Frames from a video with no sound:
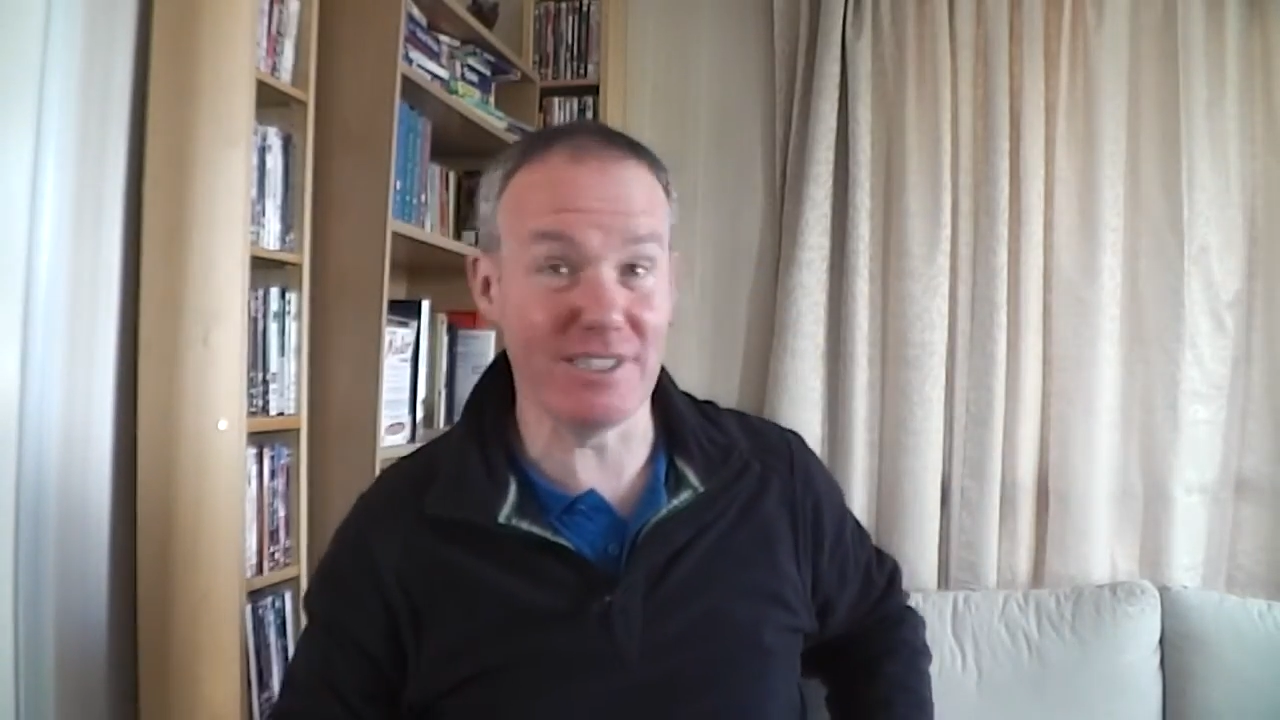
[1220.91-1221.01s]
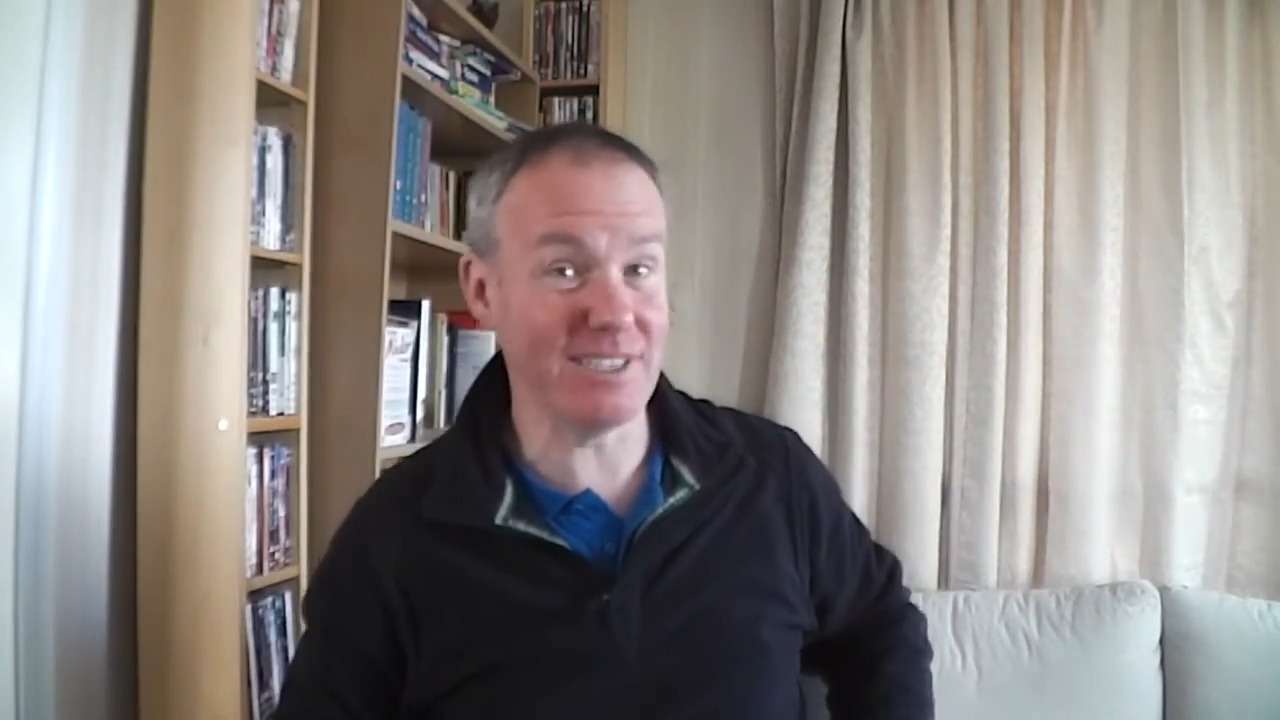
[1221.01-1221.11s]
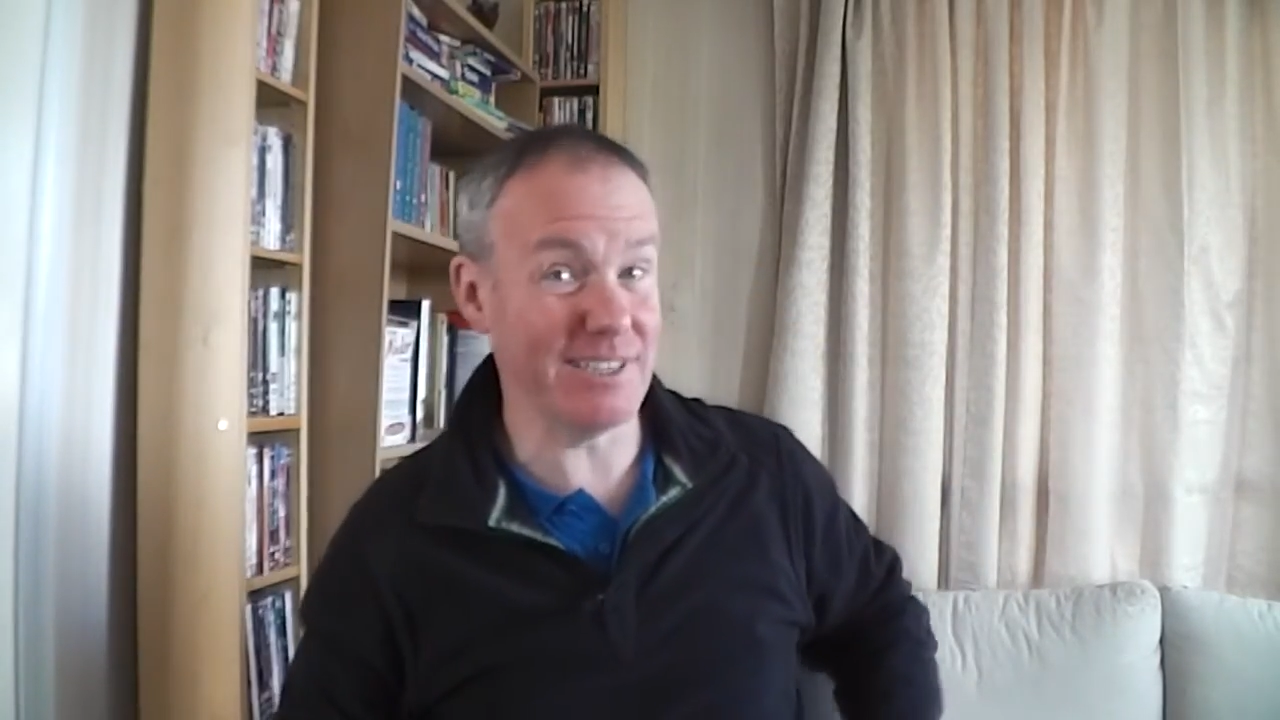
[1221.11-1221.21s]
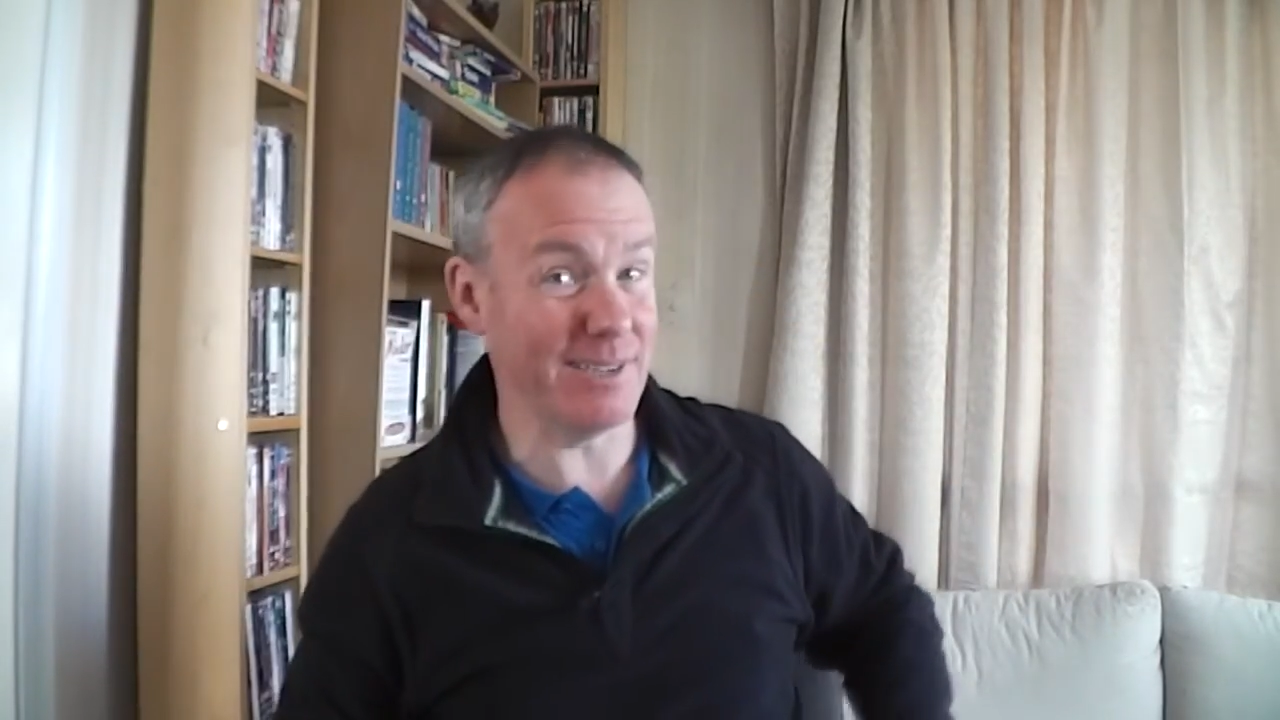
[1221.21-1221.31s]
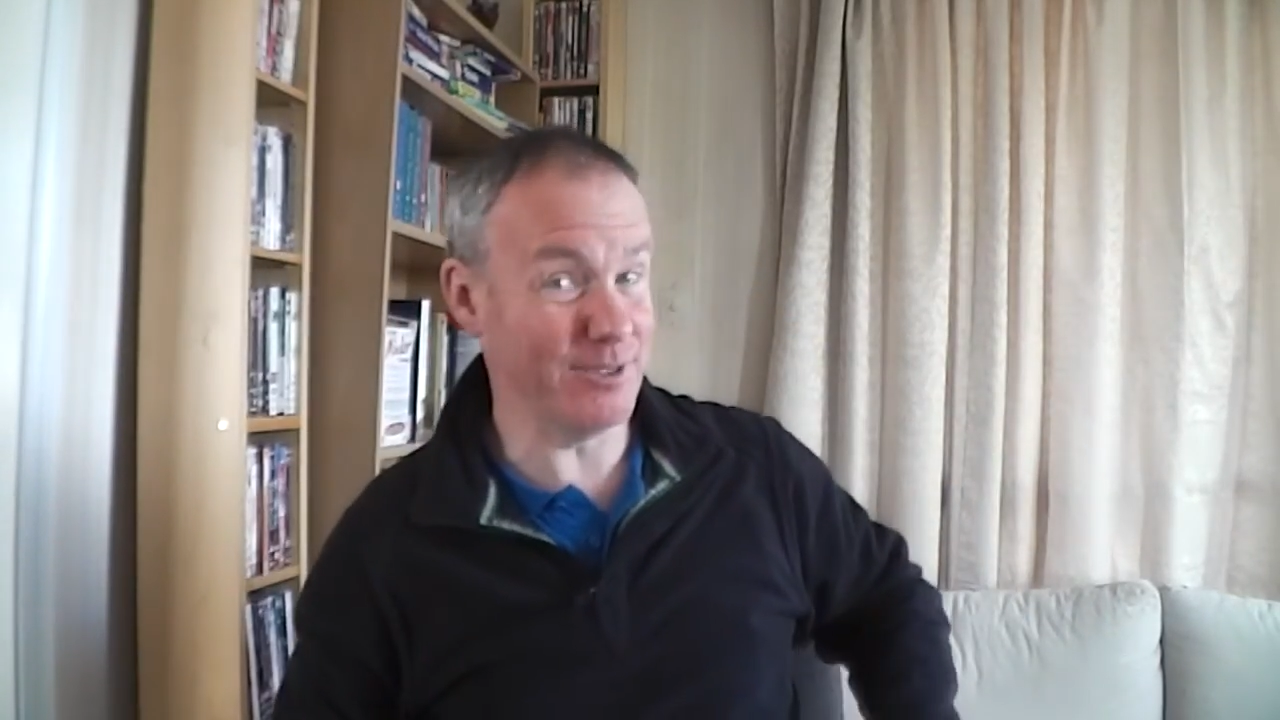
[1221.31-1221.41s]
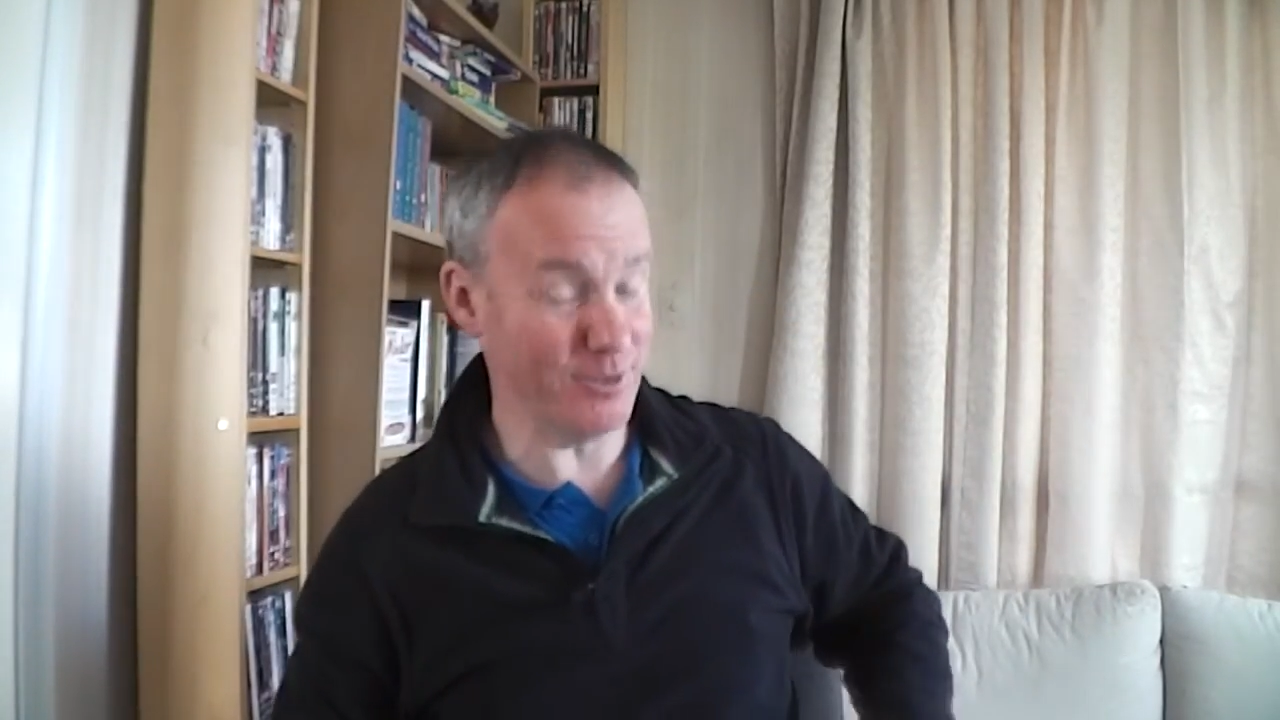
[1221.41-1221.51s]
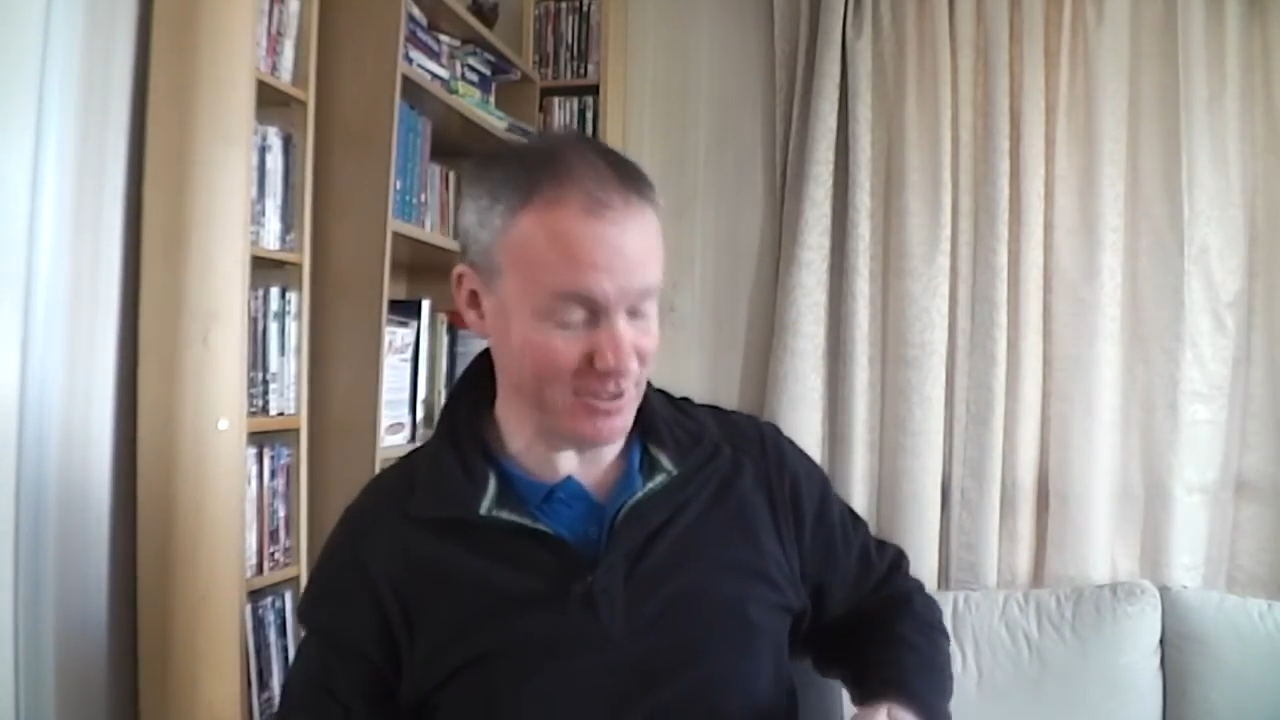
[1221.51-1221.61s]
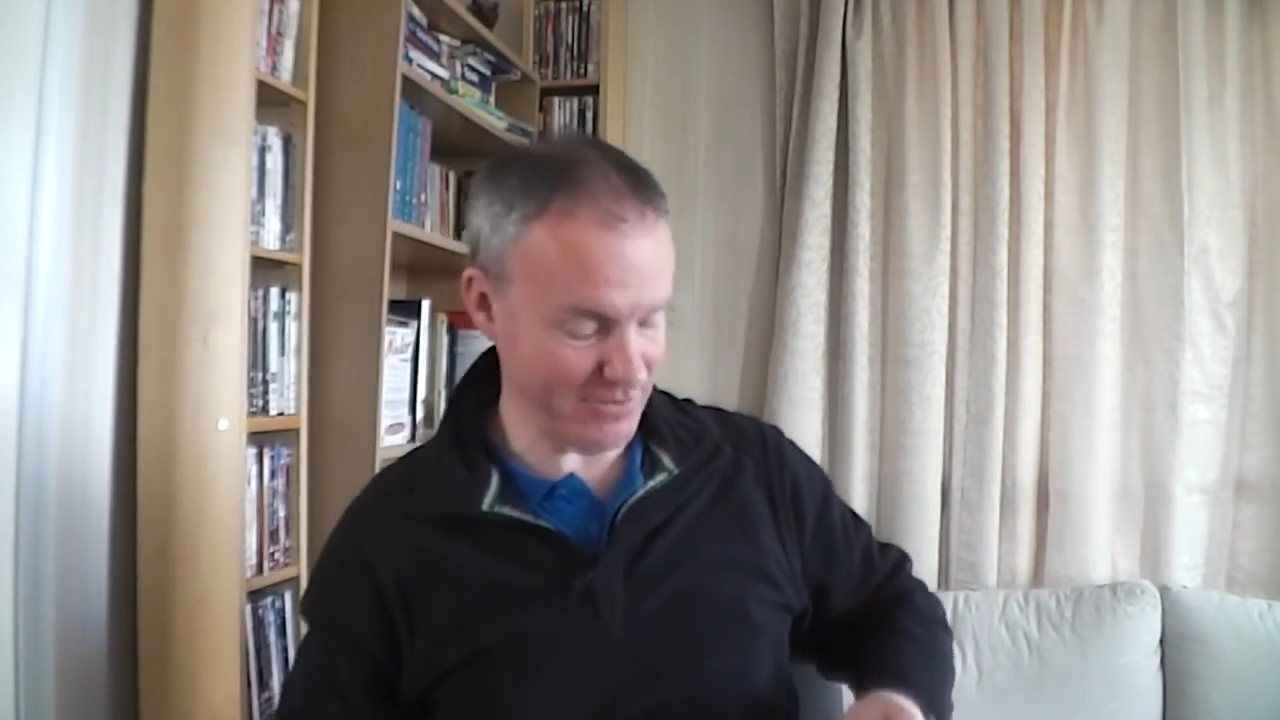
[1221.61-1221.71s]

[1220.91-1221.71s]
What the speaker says: You can see I don't do this